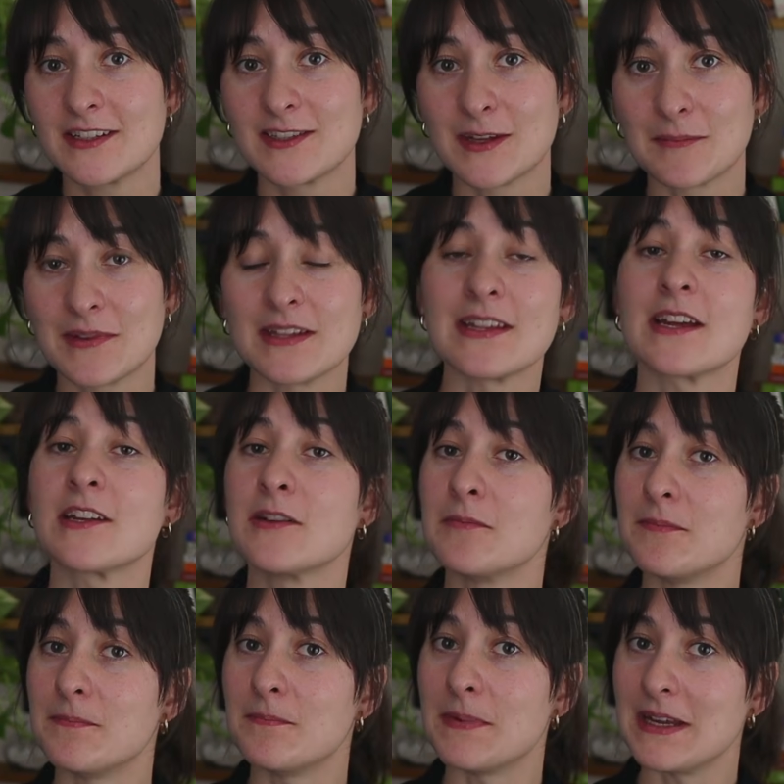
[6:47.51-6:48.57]
something that can
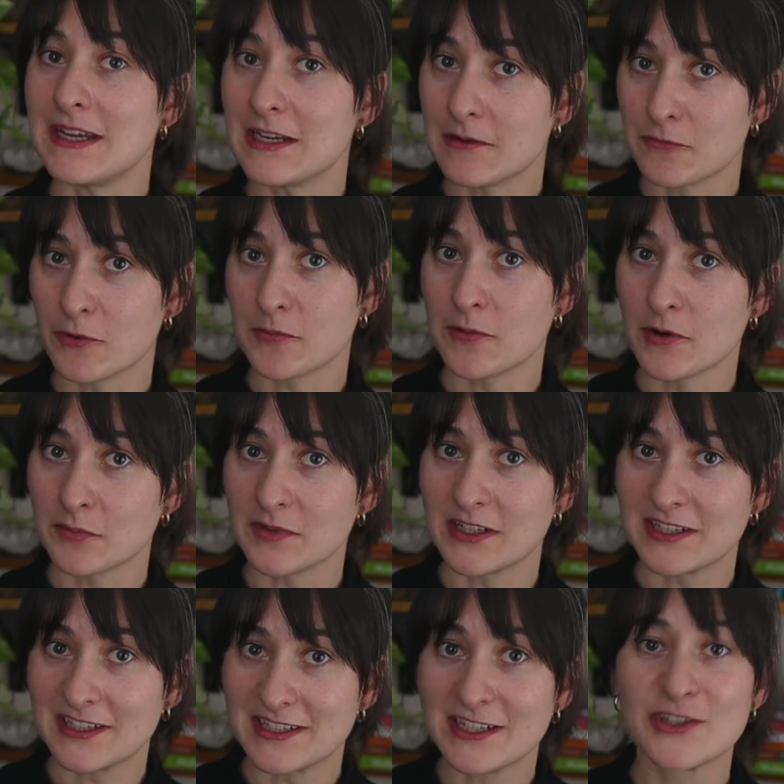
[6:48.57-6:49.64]
be a more
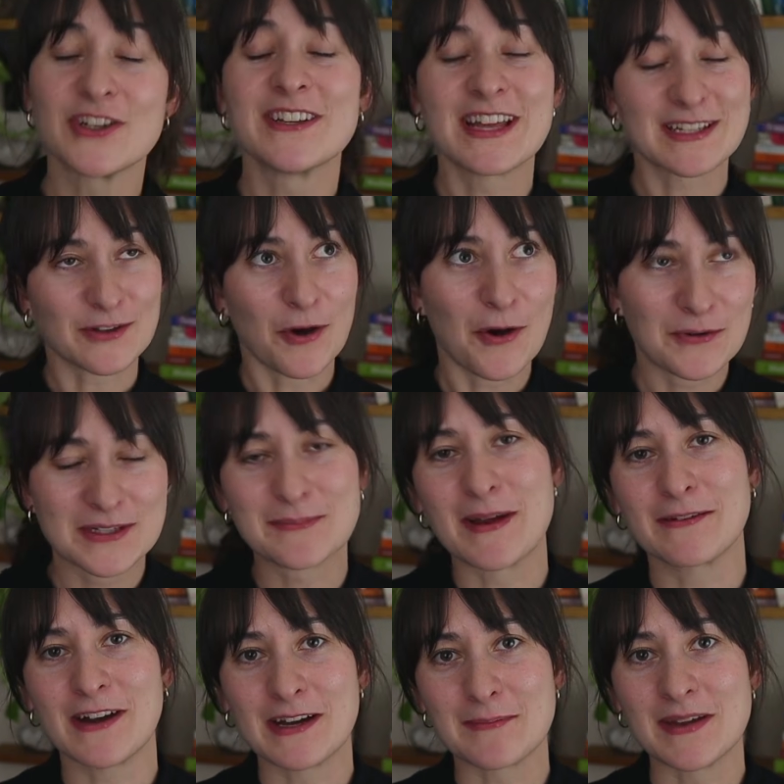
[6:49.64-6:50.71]
permanent addition. That's always my
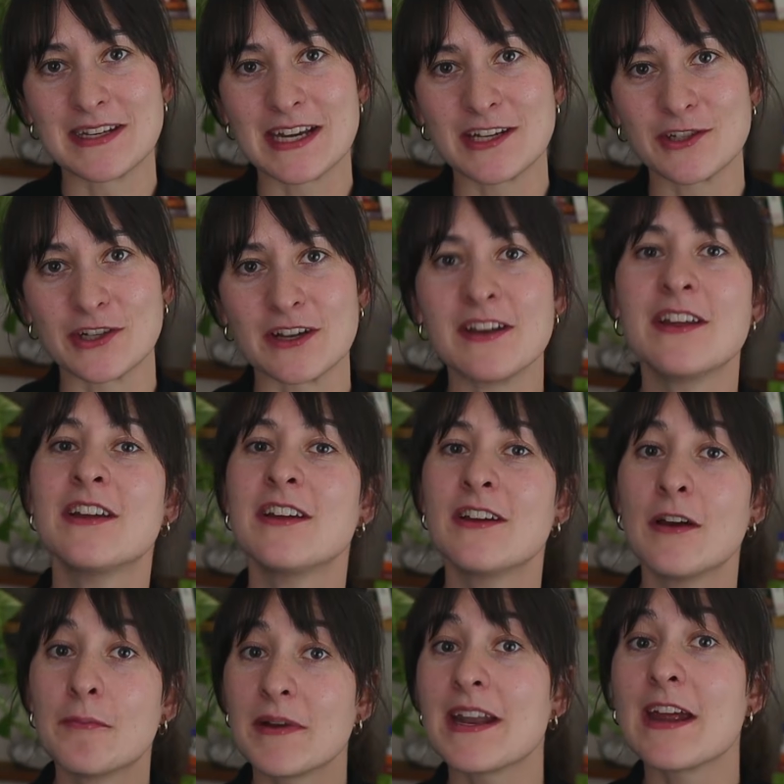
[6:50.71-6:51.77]
recommendation.
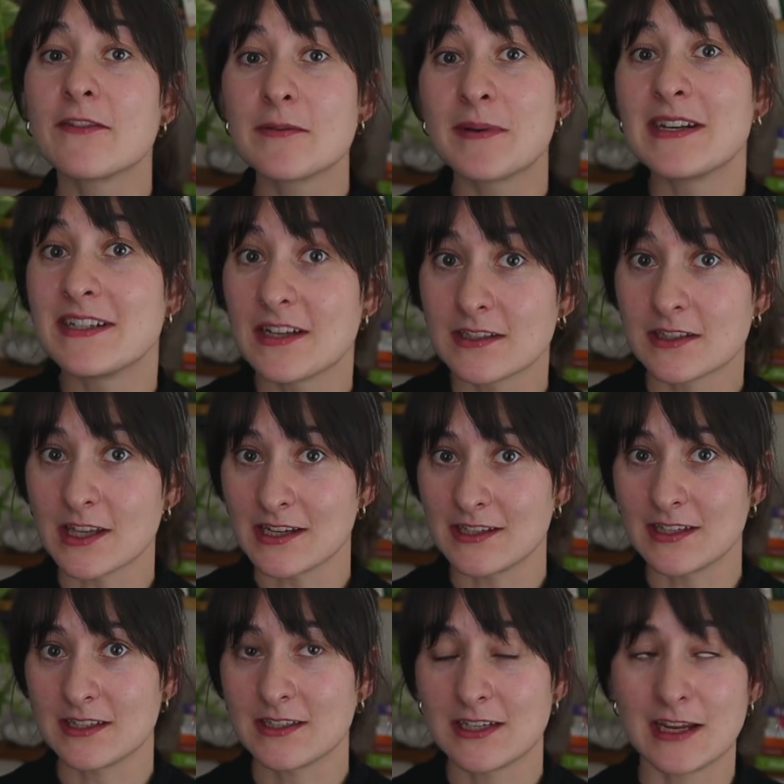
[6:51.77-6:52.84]
But everybody does like
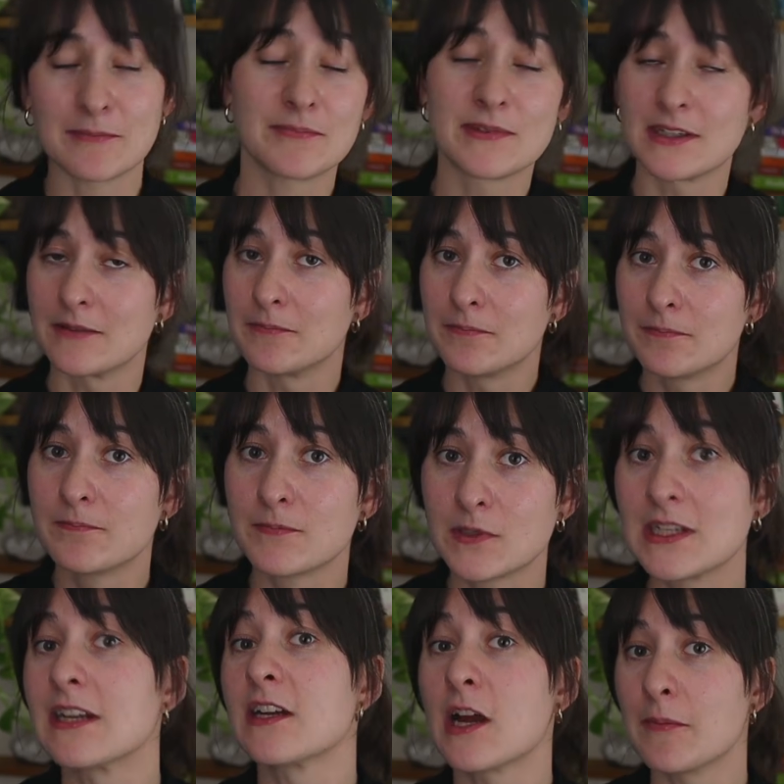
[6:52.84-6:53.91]
this tip to
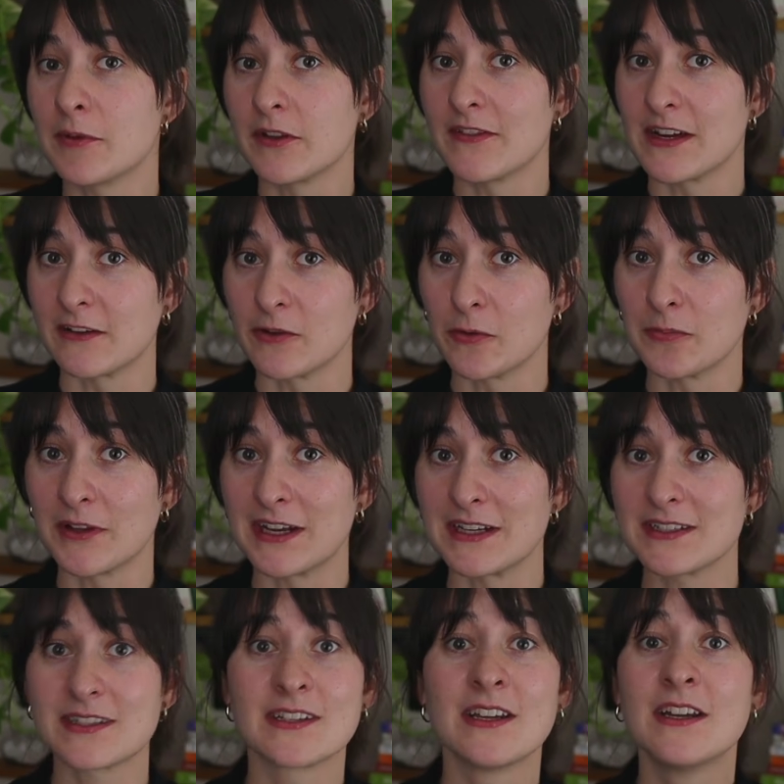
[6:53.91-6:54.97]
get a couple of annual
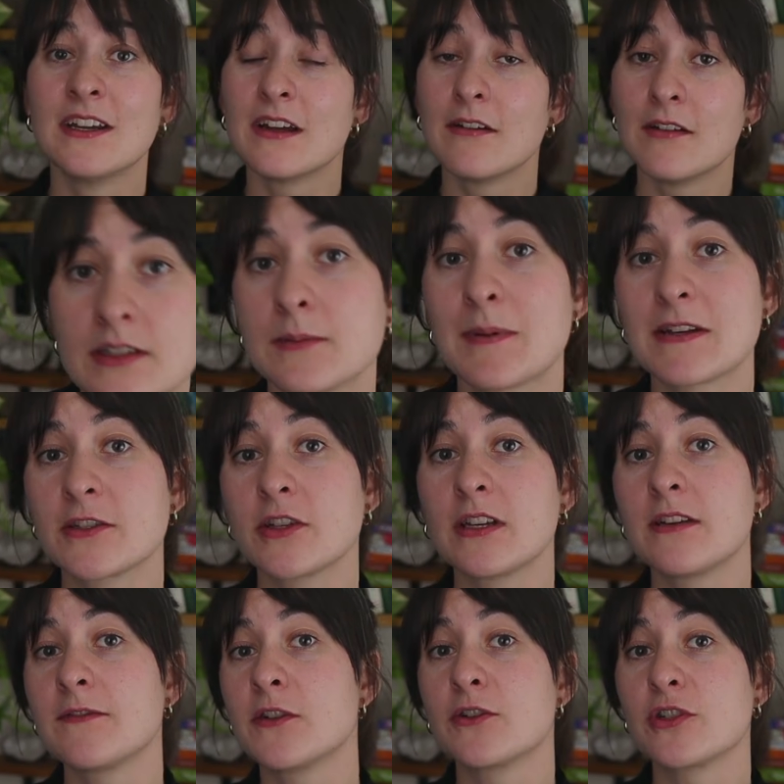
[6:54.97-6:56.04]
plants,
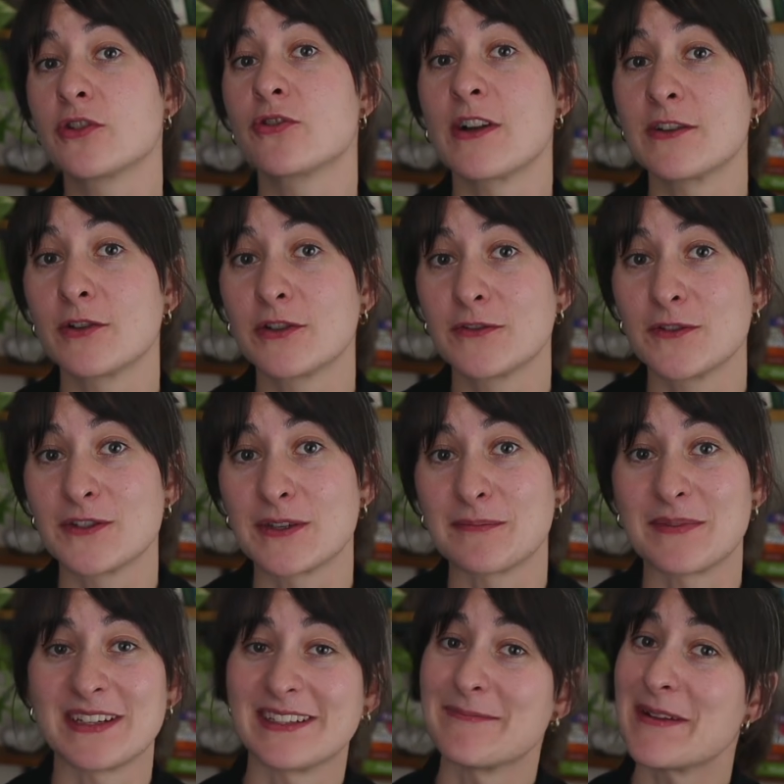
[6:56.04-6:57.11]
especially if you're just trying to look for
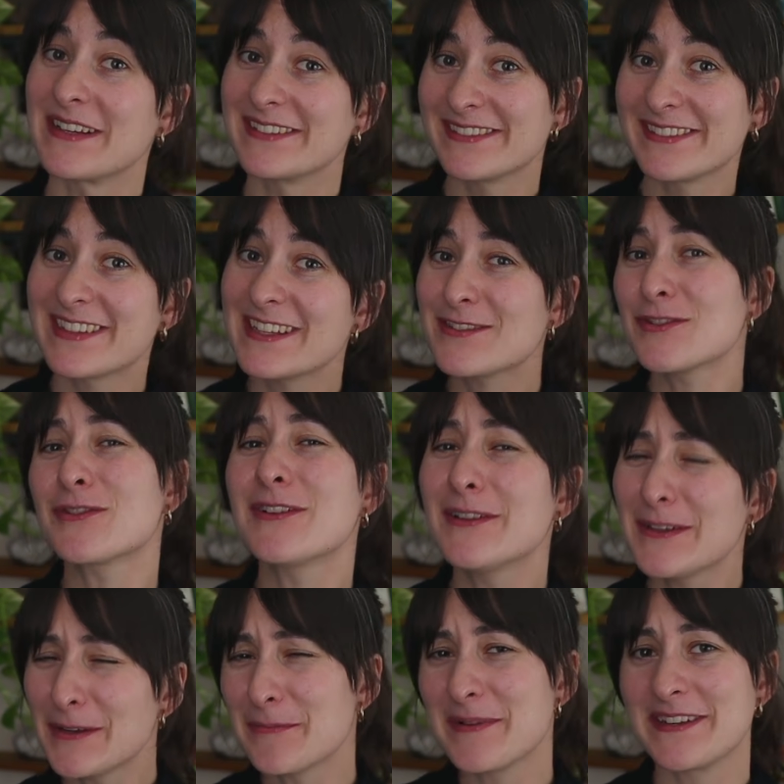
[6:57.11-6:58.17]
something to make things look a
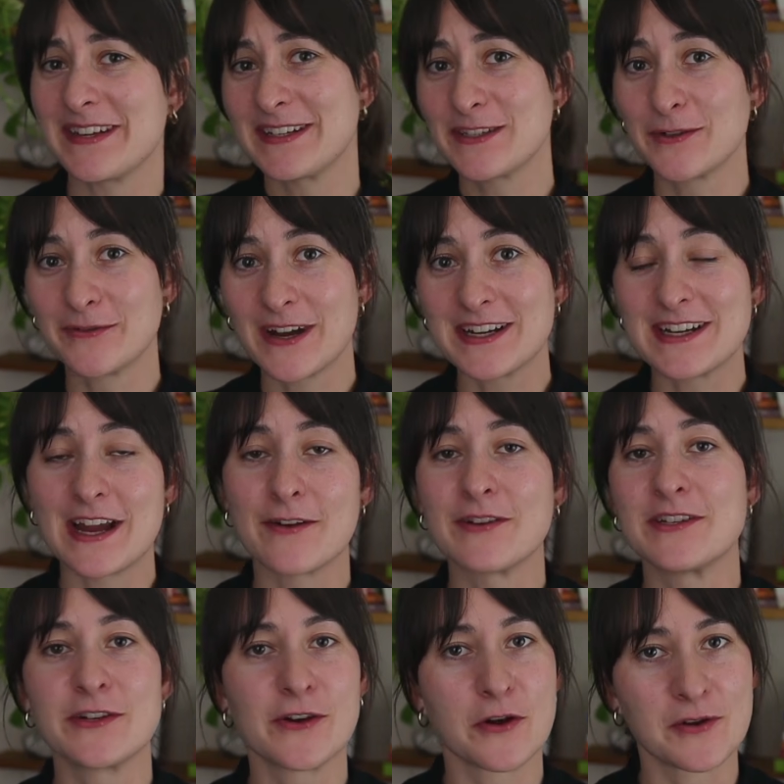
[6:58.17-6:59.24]
little bit nicer right now
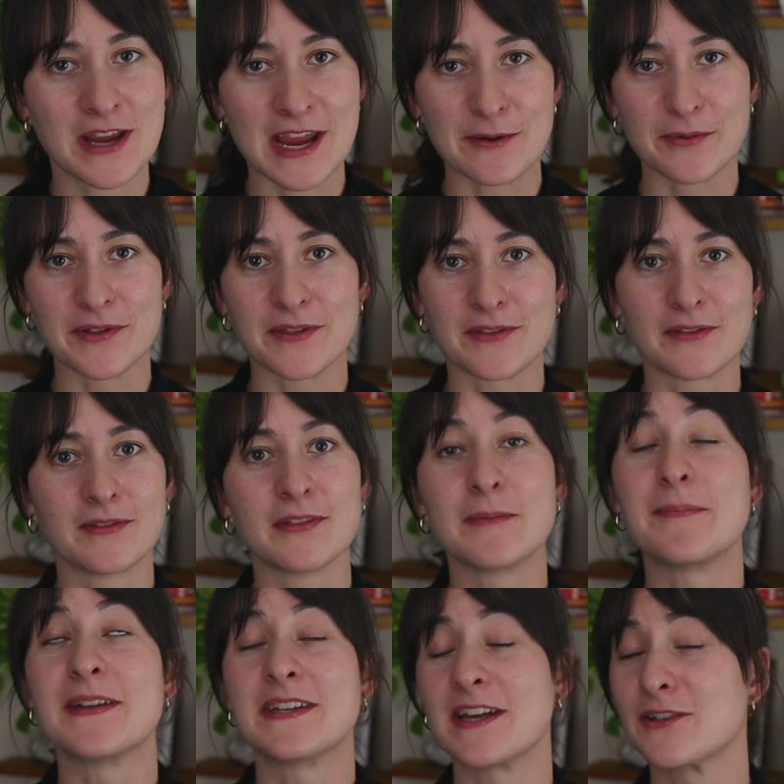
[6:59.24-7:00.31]
and you're okay with the
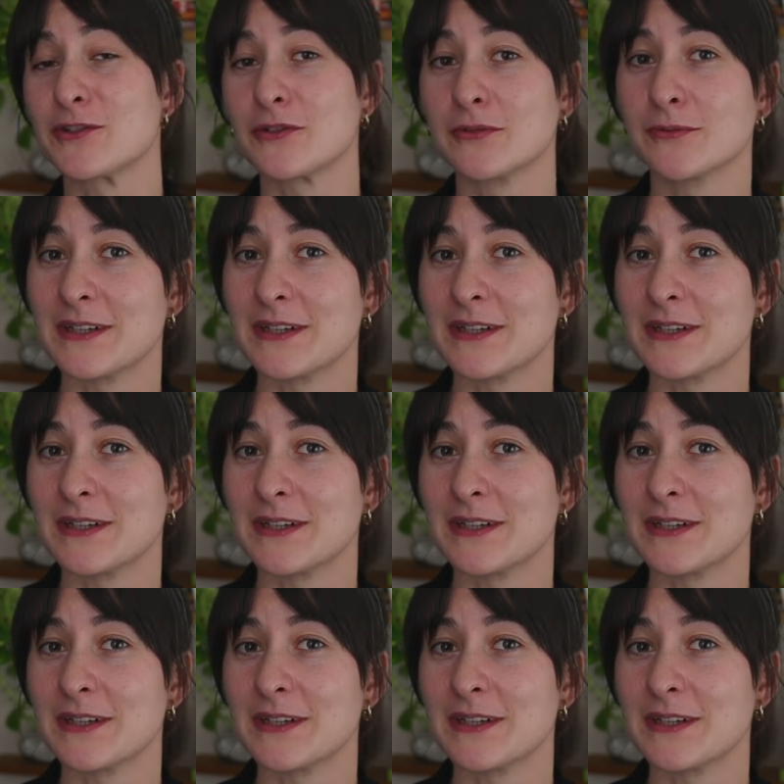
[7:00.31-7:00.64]
potential